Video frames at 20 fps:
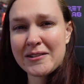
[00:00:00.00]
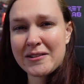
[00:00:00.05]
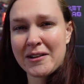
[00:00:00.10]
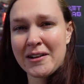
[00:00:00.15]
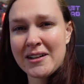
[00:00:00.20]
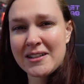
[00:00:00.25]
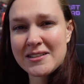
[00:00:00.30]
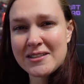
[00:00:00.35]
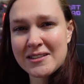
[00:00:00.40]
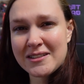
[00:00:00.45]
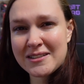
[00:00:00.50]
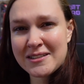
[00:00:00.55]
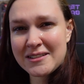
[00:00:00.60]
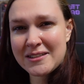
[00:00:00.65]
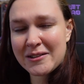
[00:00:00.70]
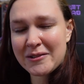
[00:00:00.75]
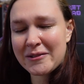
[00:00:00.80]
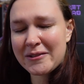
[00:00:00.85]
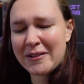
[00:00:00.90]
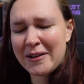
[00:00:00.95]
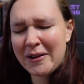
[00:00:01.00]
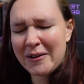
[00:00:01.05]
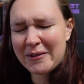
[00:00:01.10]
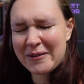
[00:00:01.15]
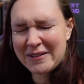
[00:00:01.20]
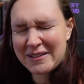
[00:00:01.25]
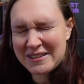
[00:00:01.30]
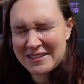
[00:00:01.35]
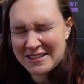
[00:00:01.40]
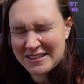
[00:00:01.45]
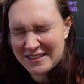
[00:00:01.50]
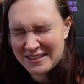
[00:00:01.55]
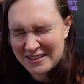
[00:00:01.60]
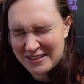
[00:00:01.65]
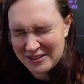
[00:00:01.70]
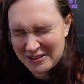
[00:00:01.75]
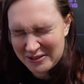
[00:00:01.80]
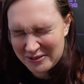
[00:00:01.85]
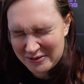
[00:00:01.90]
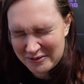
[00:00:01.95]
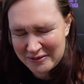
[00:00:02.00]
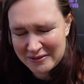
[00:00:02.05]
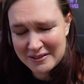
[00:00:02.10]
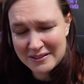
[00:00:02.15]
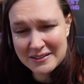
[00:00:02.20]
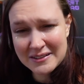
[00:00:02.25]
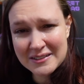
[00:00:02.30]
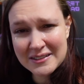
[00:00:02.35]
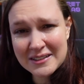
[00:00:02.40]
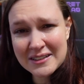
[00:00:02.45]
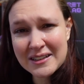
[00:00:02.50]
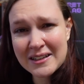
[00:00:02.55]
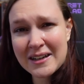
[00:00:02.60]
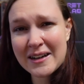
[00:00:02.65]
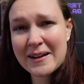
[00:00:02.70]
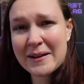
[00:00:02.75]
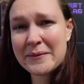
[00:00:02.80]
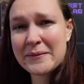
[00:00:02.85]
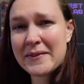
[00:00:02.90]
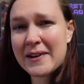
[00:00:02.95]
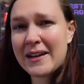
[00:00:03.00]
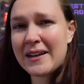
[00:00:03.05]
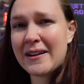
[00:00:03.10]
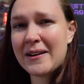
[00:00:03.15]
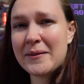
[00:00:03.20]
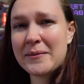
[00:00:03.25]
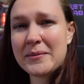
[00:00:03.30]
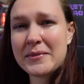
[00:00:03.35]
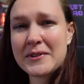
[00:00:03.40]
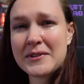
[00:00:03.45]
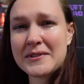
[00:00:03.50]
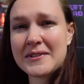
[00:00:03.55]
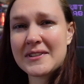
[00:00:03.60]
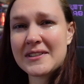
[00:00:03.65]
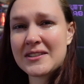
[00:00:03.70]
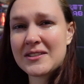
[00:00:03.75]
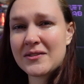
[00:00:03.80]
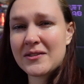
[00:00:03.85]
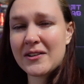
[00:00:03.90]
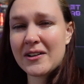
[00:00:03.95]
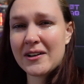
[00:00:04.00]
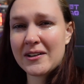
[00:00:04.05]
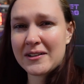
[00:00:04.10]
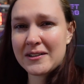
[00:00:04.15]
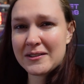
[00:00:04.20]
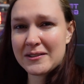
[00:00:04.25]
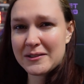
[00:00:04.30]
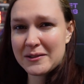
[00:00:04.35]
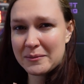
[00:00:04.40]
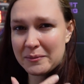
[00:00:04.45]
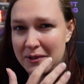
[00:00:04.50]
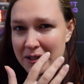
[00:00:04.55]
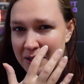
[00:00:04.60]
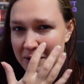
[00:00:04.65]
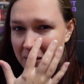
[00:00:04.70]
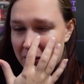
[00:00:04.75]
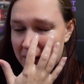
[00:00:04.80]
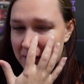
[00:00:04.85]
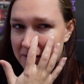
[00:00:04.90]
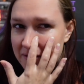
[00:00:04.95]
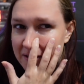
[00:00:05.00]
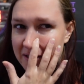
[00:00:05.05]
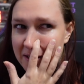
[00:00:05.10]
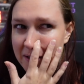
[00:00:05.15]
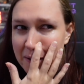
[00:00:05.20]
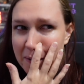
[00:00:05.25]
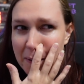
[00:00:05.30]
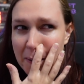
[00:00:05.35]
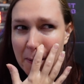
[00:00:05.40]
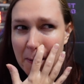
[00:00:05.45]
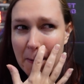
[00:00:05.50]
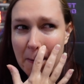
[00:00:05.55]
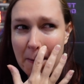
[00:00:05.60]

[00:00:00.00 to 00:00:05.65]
I just don't know what to do. I might upload this vlog a little bit earlier,